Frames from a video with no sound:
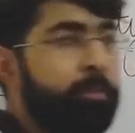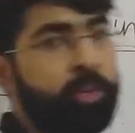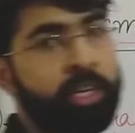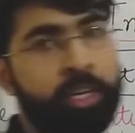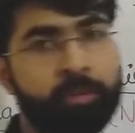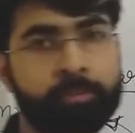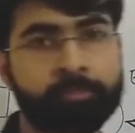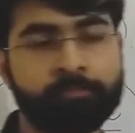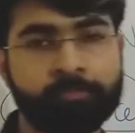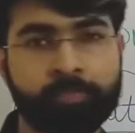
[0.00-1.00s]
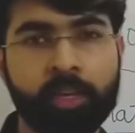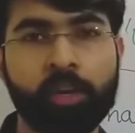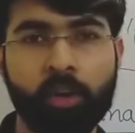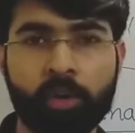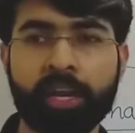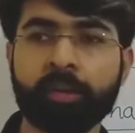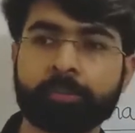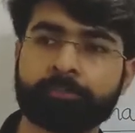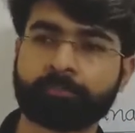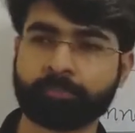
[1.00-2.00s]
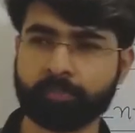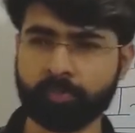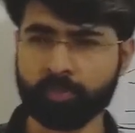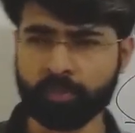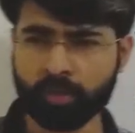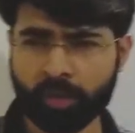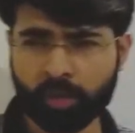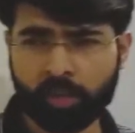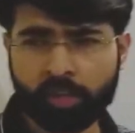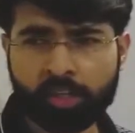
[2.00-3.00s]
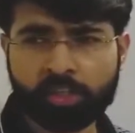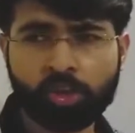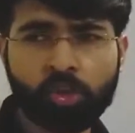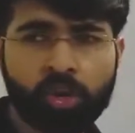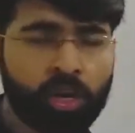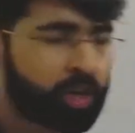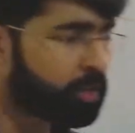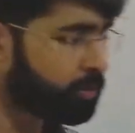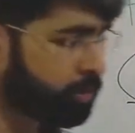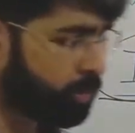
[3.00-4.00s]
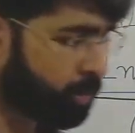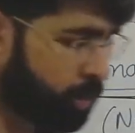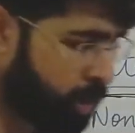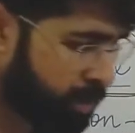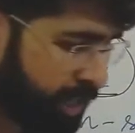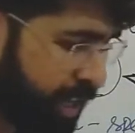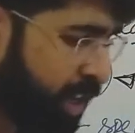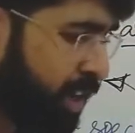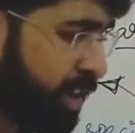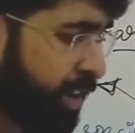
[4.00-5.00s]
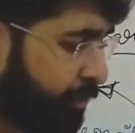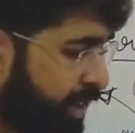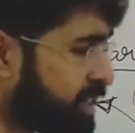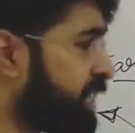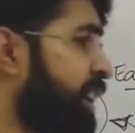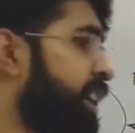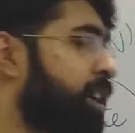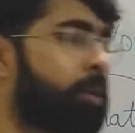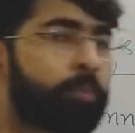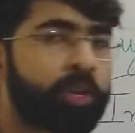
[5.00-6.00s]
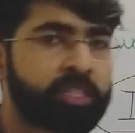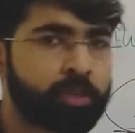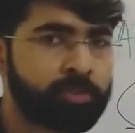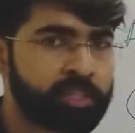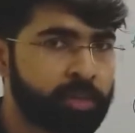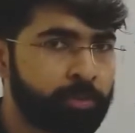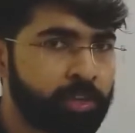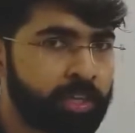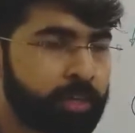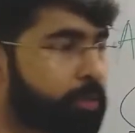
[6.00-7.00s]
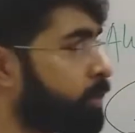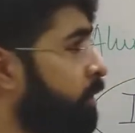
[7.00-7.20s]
immunity. Okay, so there are different central components of this immunity.